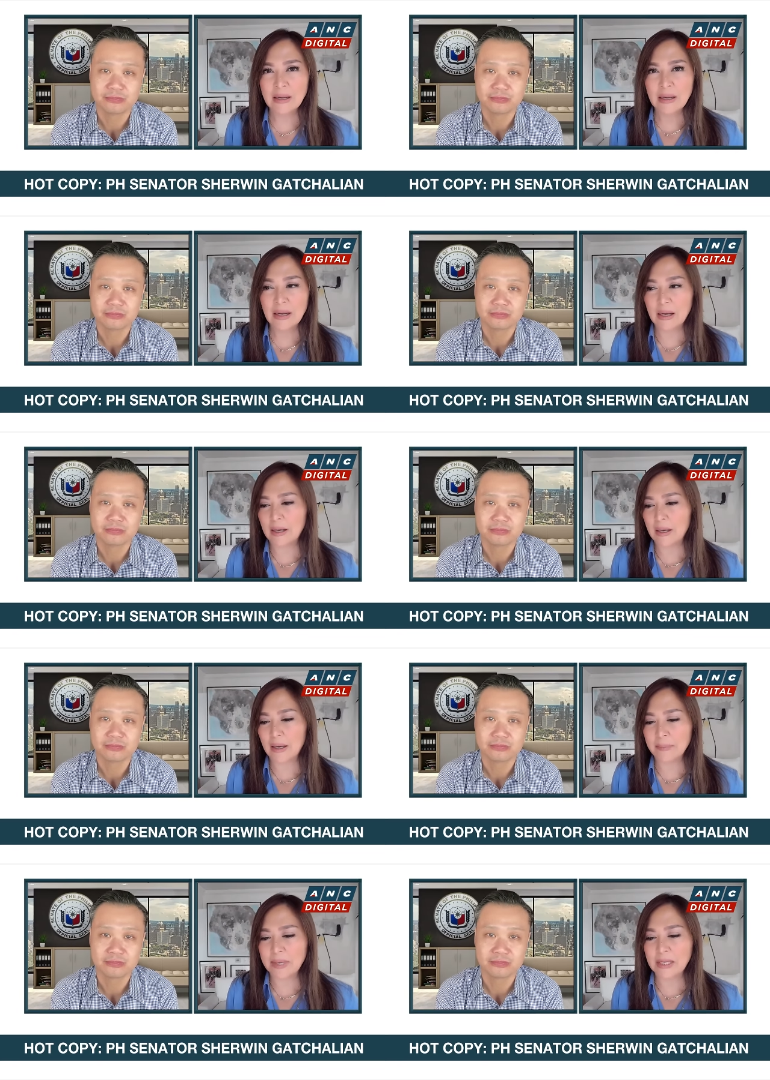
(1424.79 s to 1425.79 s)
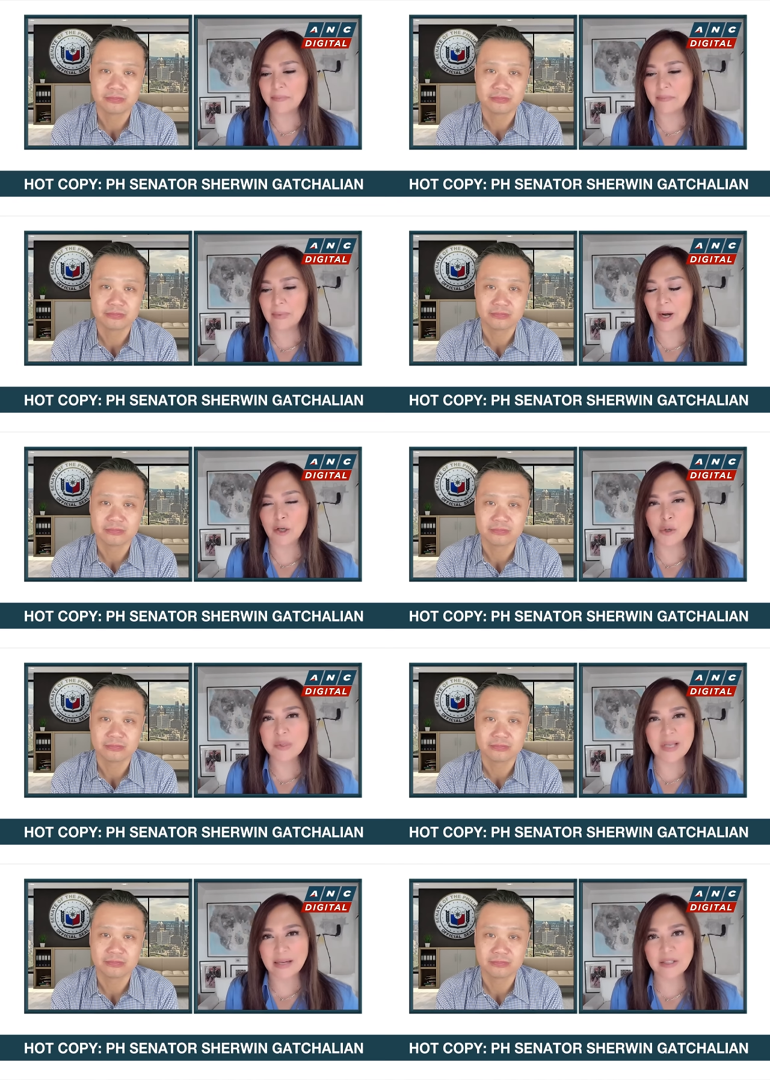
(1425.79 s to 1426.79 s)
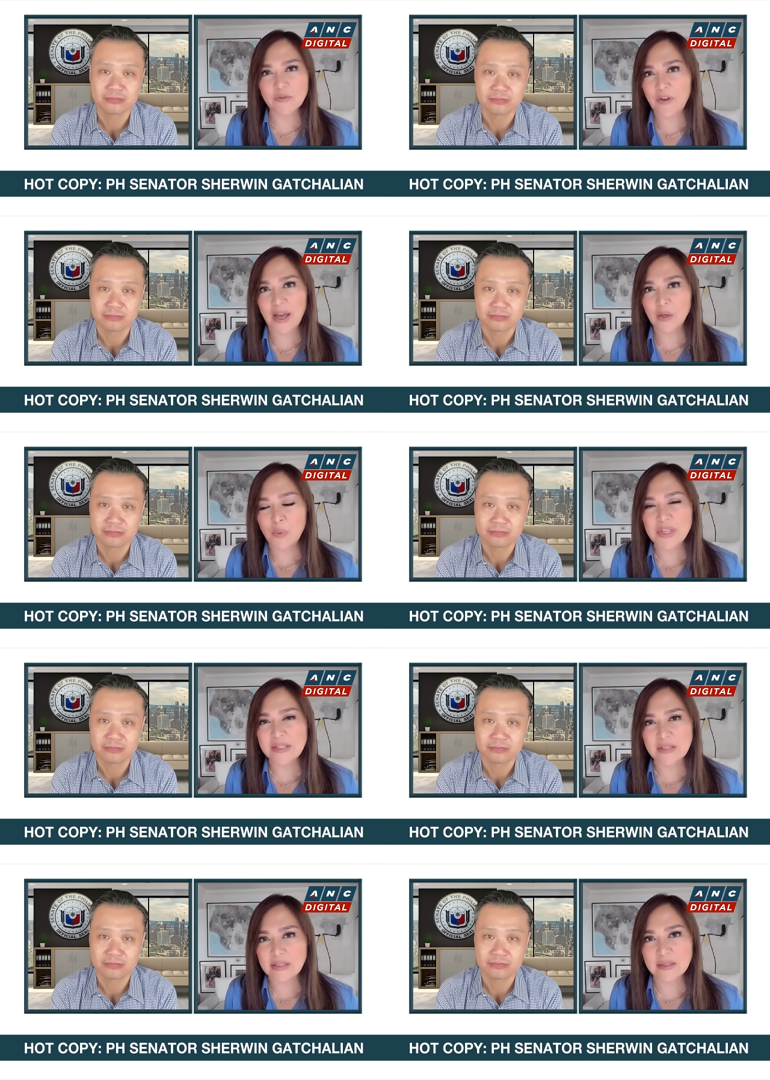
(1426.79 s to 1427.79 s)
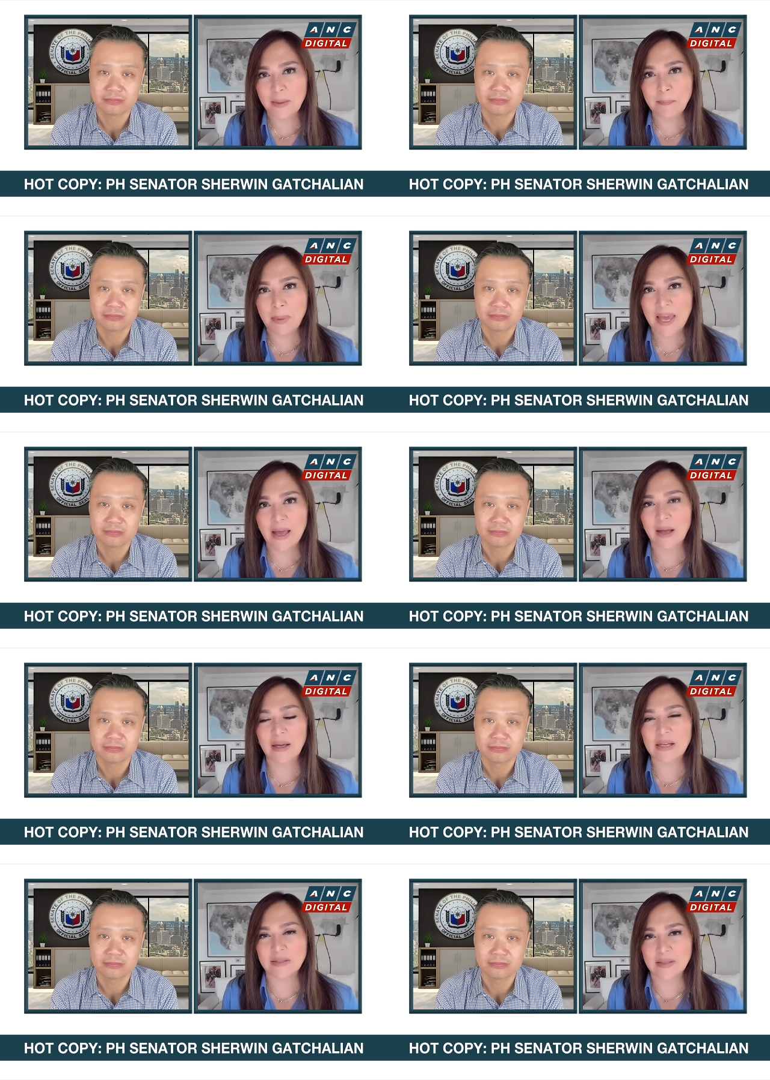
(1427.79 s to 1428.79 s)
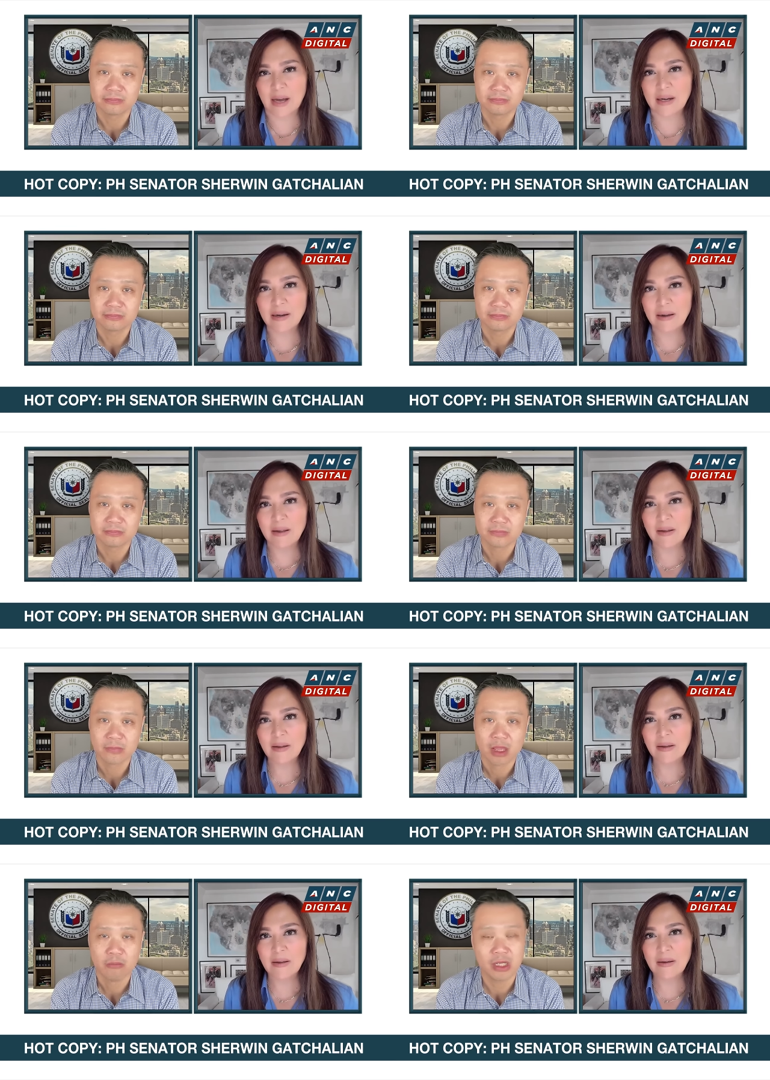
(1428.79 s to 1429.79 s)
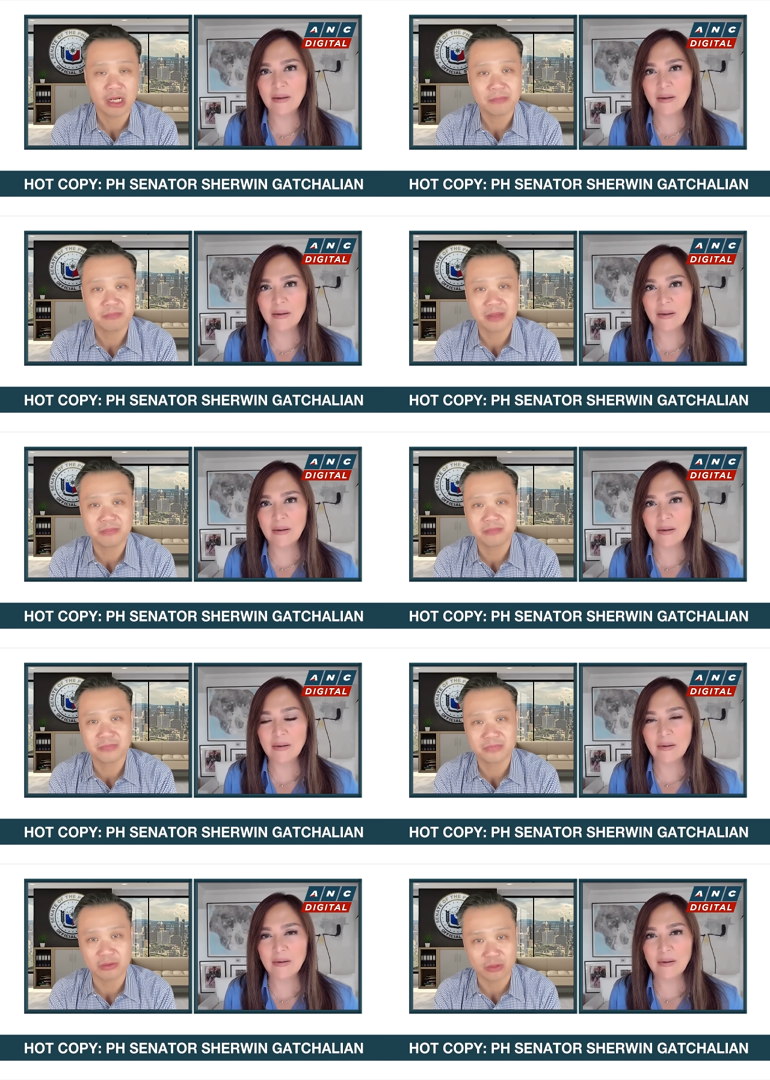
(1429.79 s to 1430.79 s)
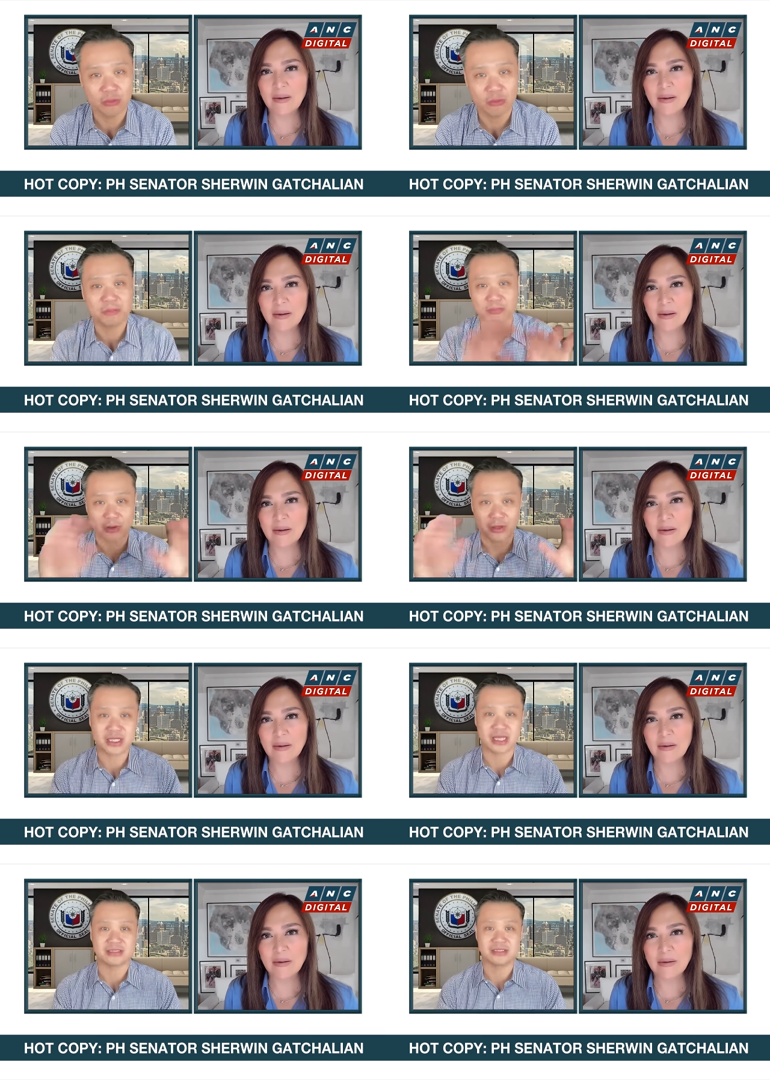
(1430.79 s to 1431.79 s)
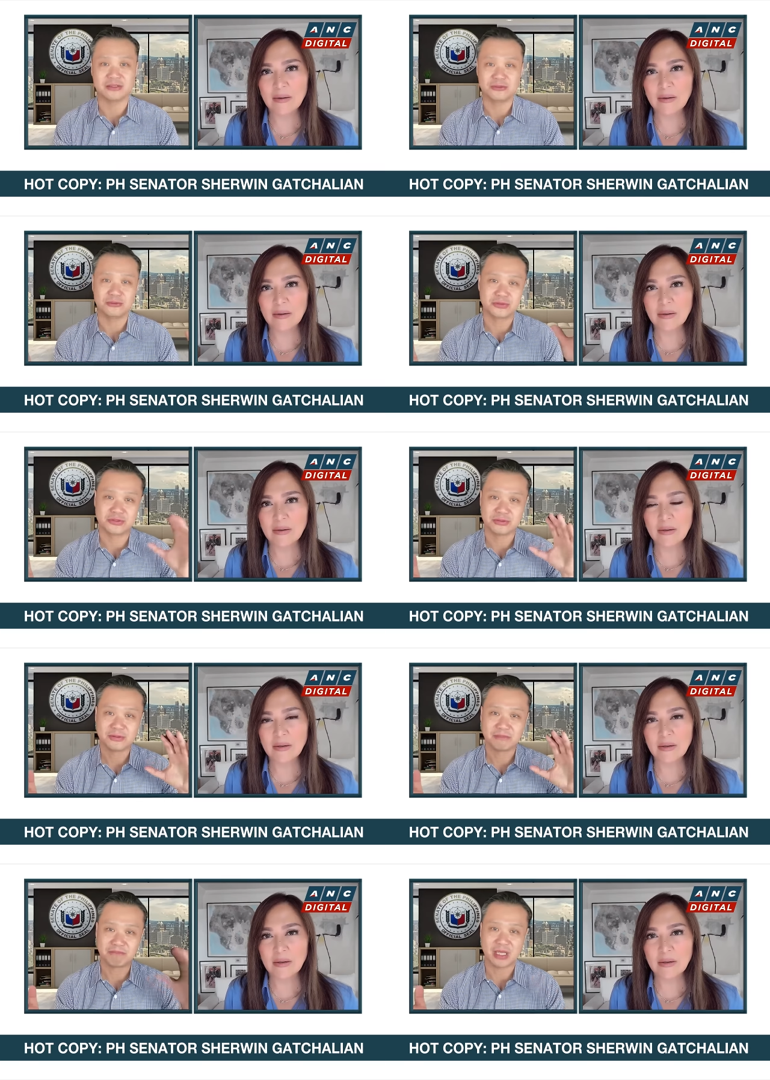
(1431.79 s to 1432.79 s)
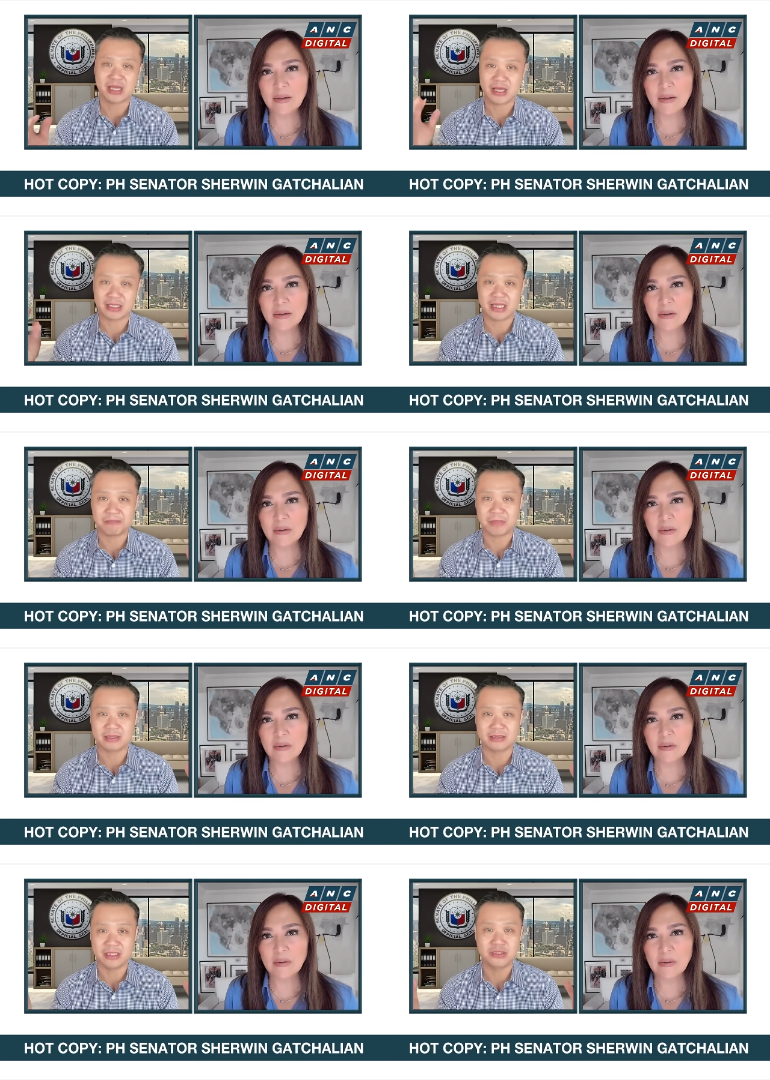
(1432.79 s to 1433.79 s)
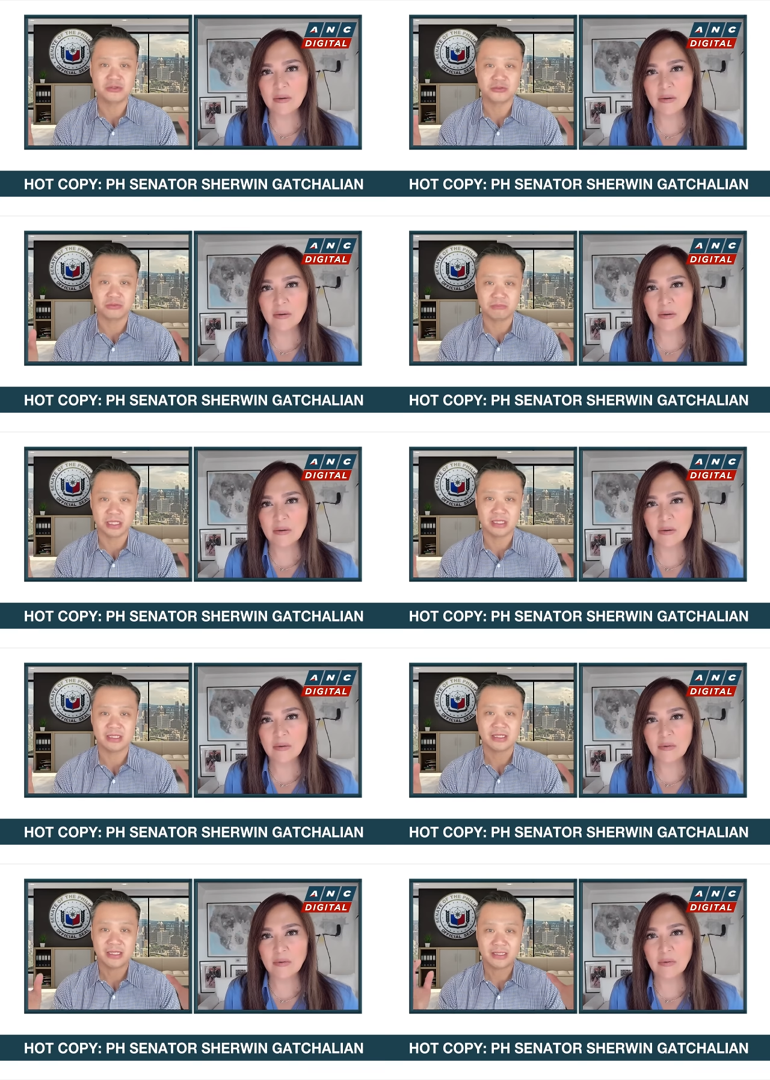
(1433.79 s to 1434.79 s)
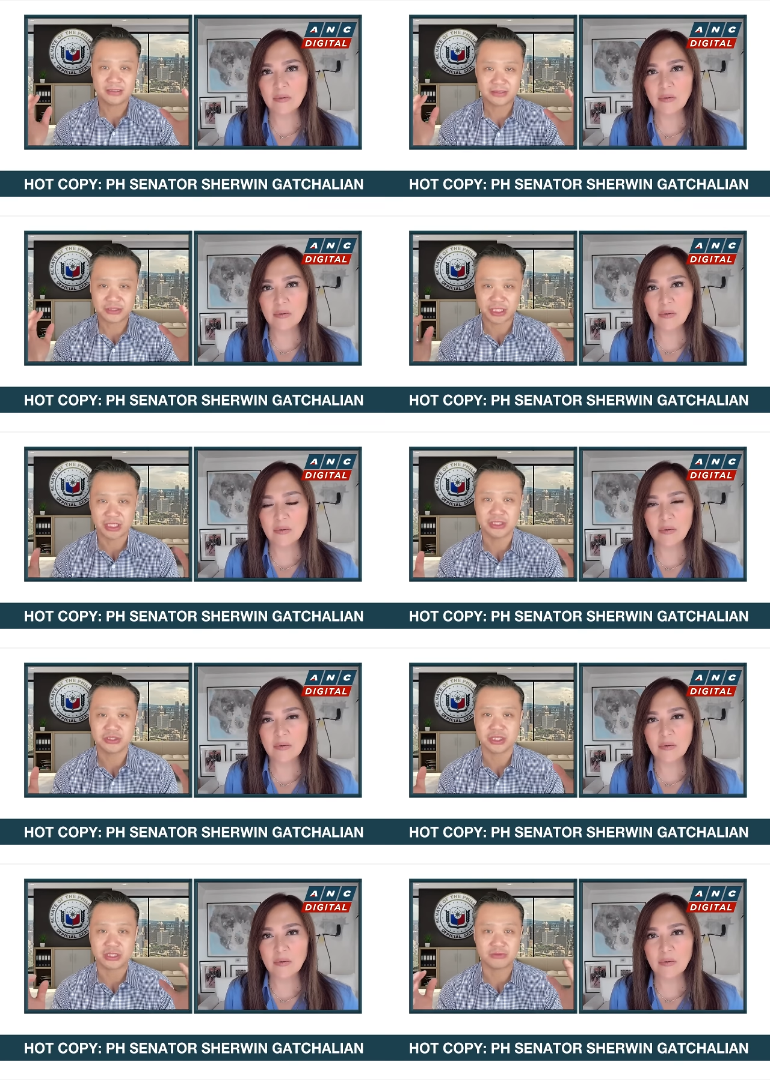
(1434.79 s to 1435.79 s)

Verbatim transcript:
Speaker 1: I mean, are you satisfied with the system PAYAK has done? Well,
Speaker 2: the whole process includes PAYAK and DepEd needs to be changed and